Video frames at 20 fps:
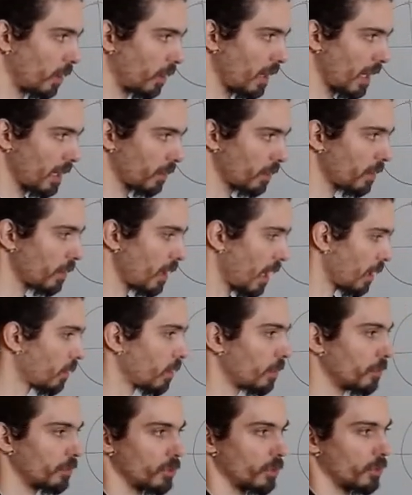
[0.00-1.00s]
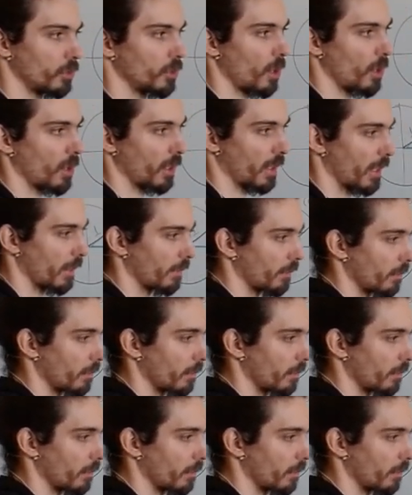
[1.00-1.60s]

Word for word: I'm going, I'm going to draw again,